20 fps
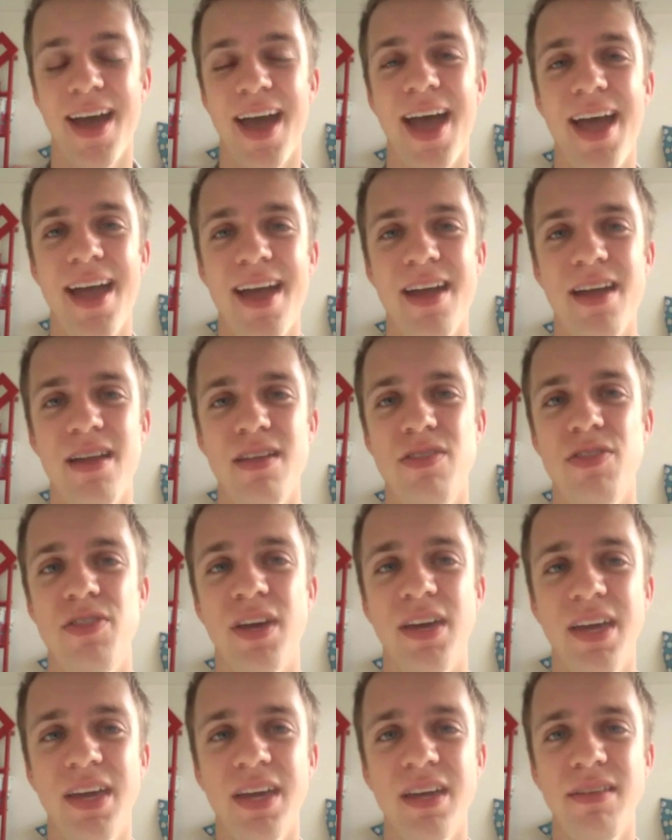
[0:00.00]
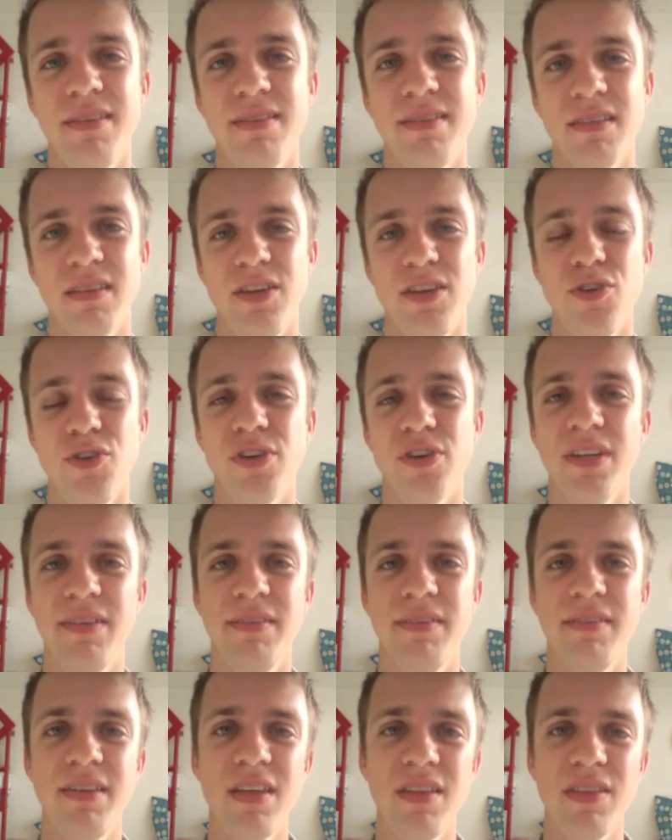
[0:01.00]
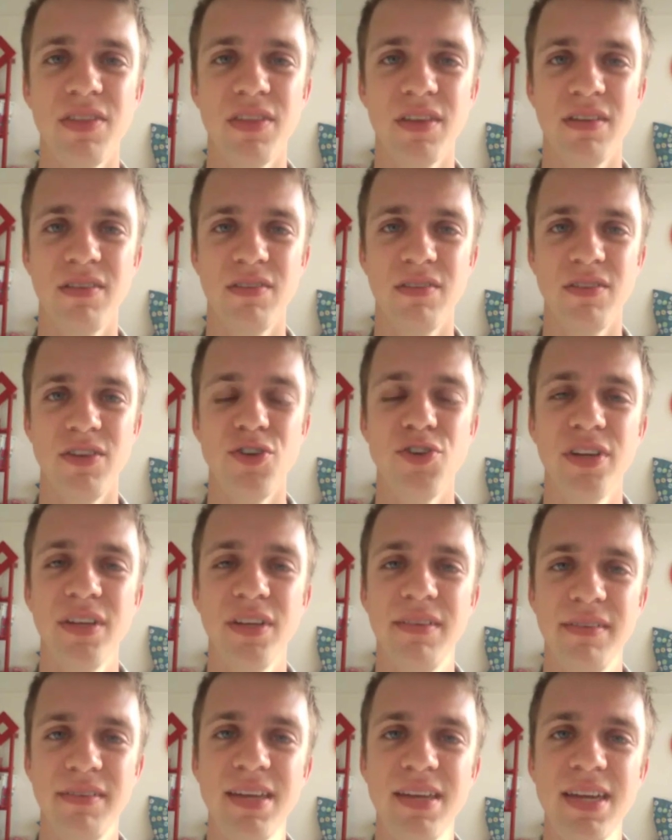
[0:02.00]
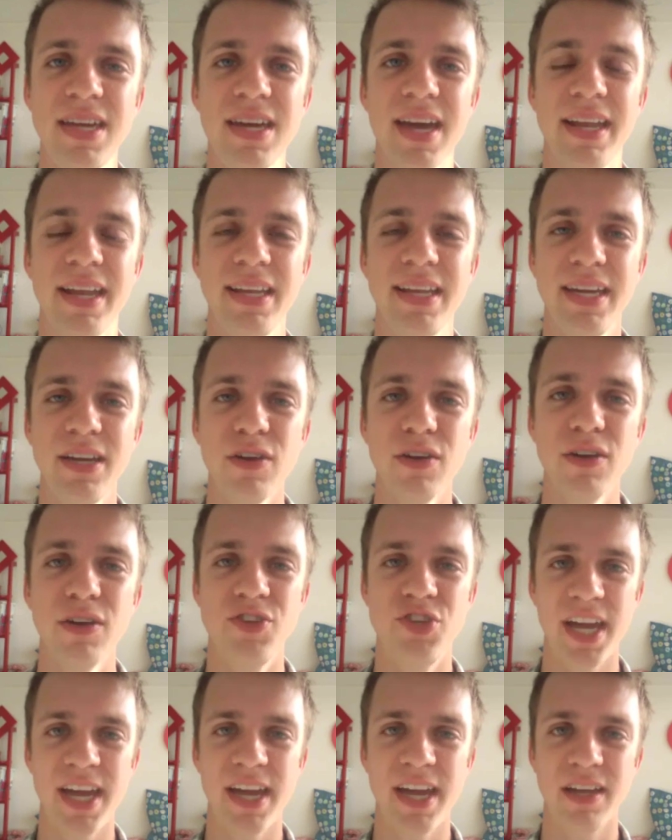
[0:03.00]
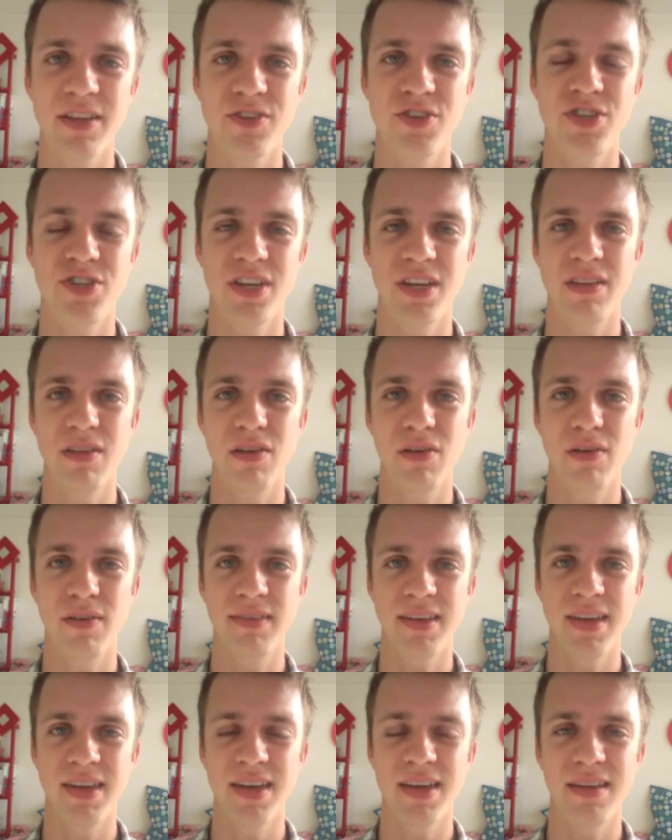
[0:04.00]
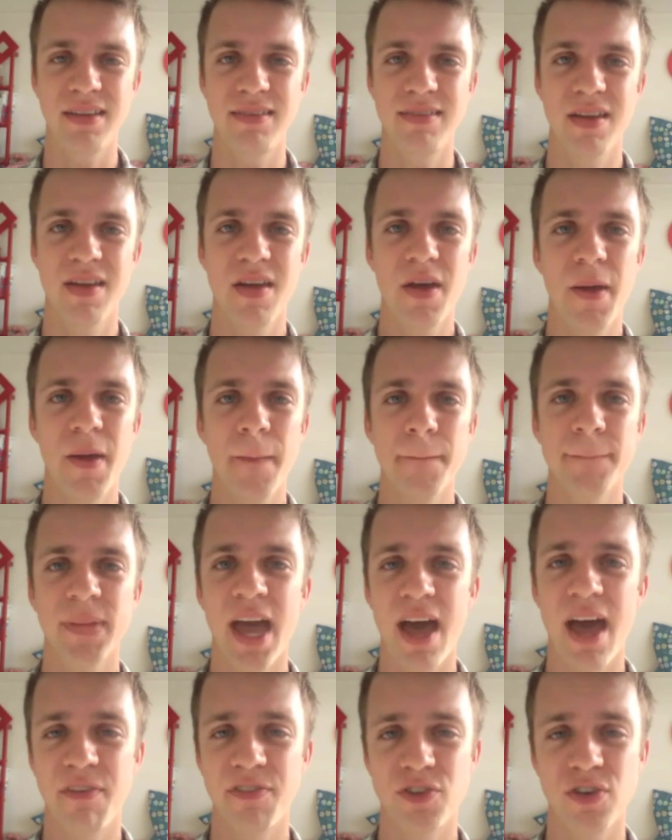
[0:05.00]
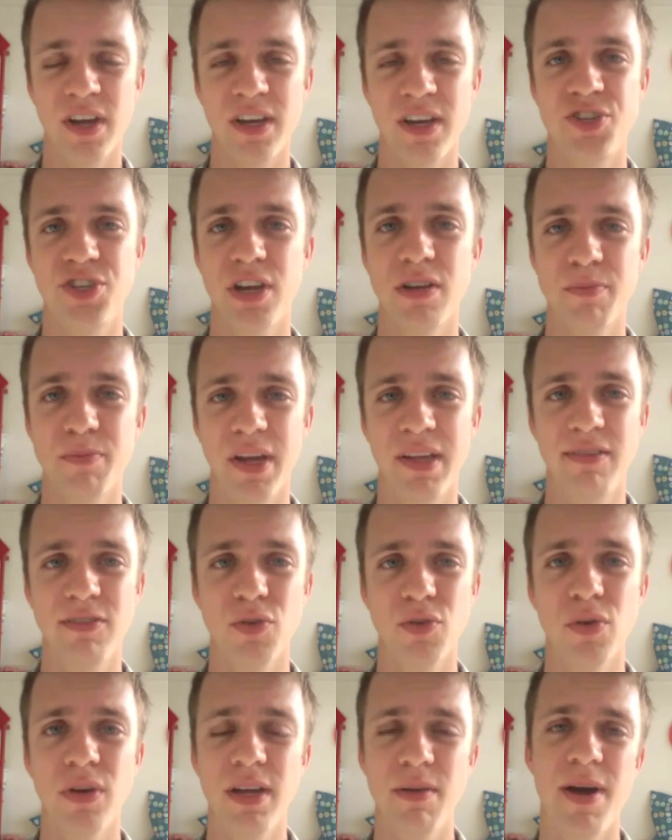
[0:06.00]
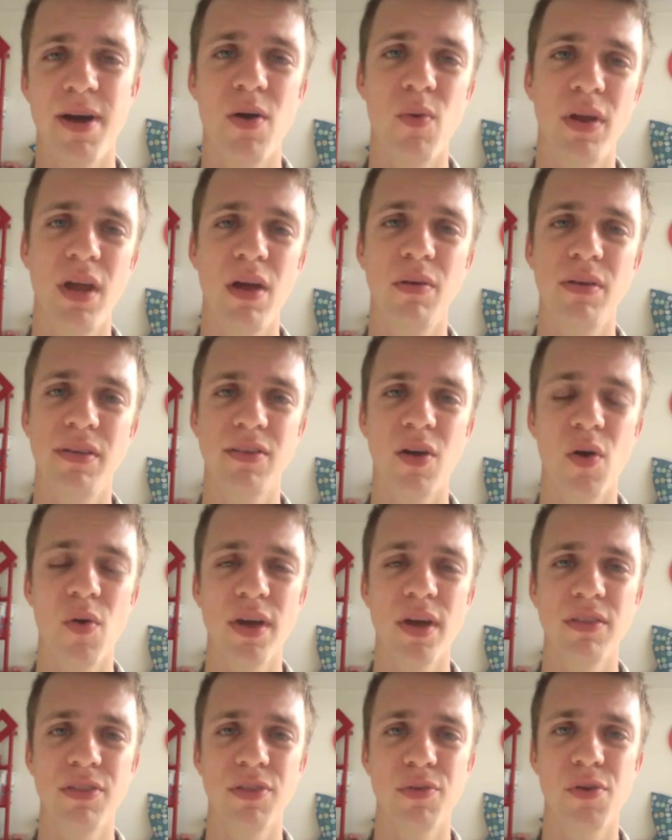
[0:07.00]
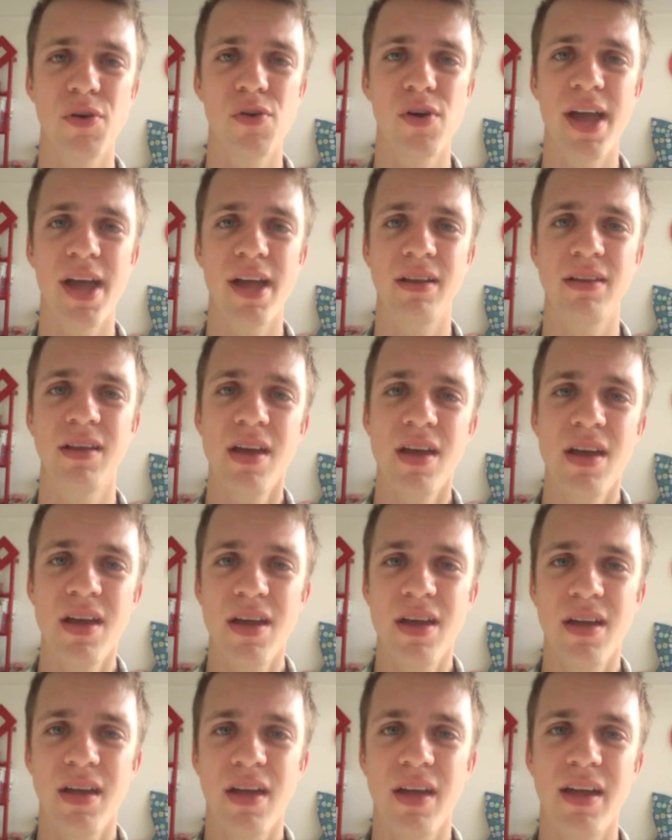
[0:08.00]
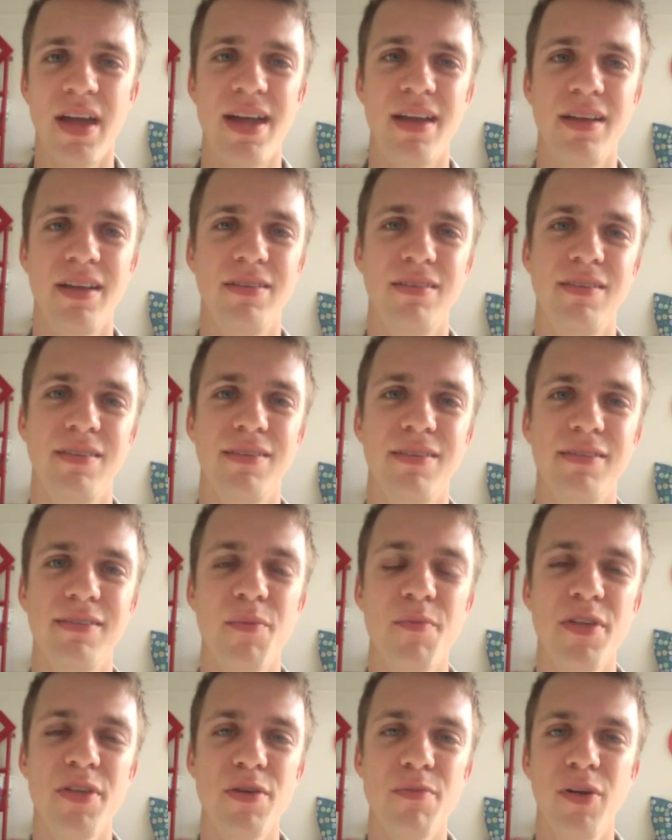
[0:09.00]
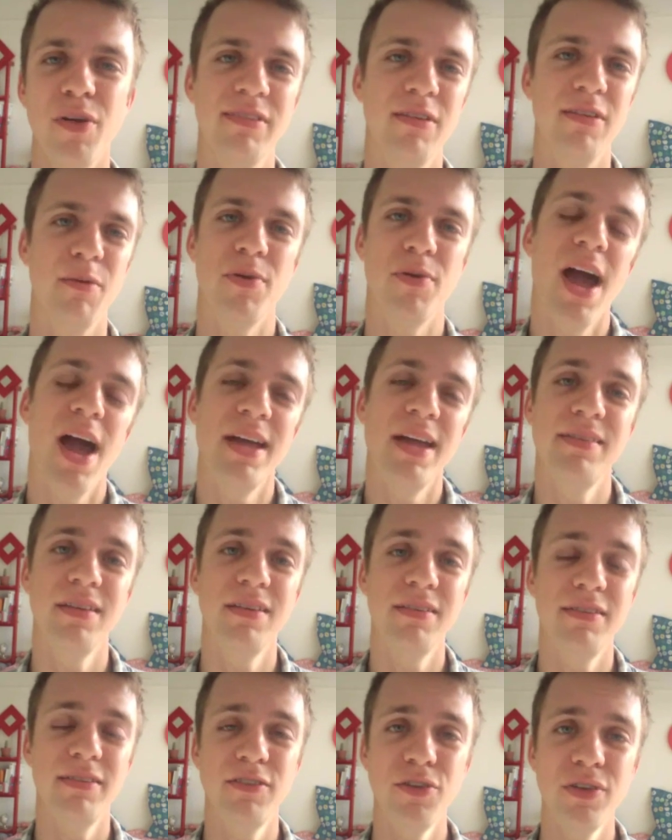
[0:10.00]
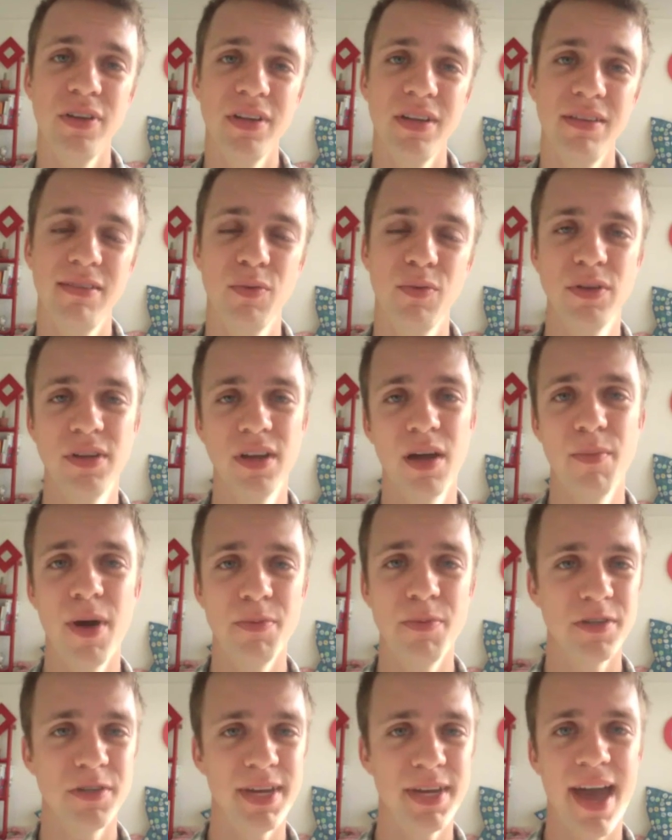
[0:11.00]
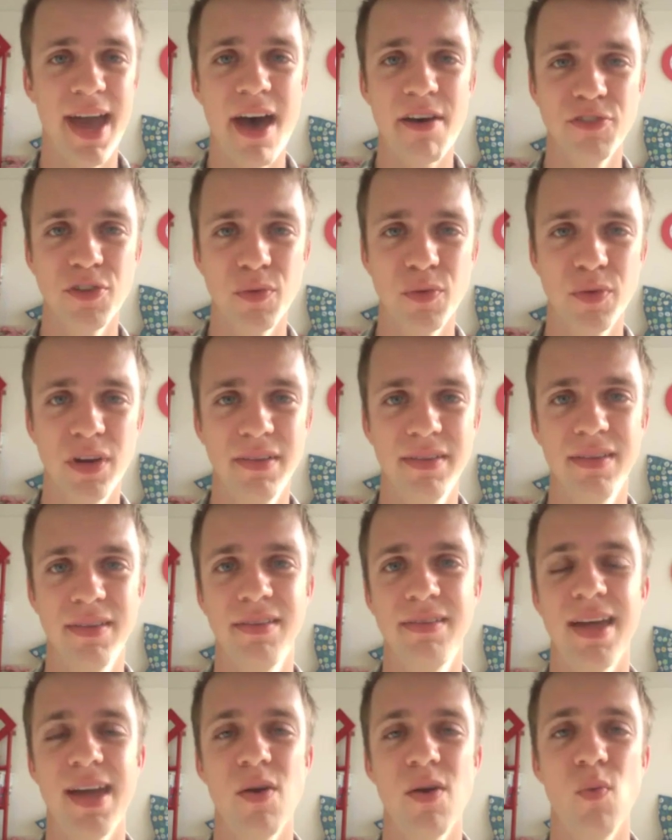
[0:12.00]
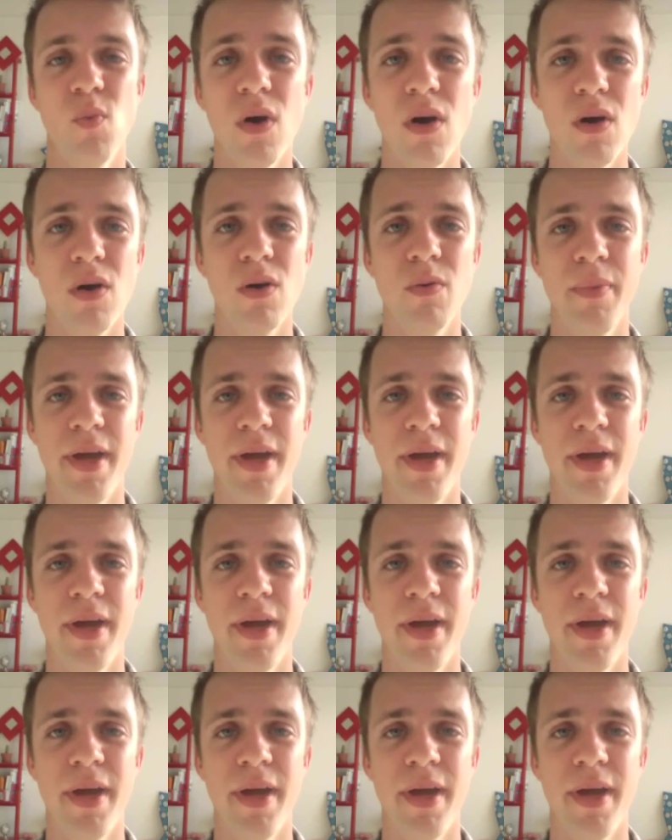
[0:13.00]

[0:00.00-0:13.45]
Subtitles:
And the kids, you could see and hear the change in those kids after I shared my story about what I was going through. And some of the most surprising students would come up to me afterwards and say, whoa,